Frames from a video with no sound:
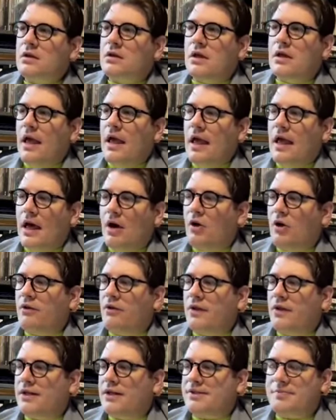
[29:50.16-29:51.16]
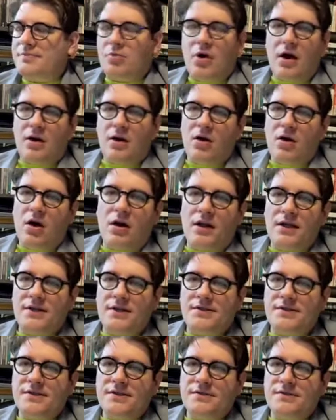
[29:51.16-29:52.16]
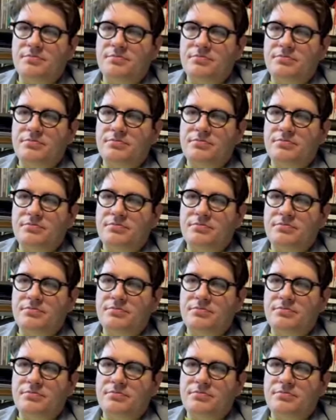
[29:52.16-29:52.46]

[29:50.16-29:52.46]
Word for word: hell that is brought on us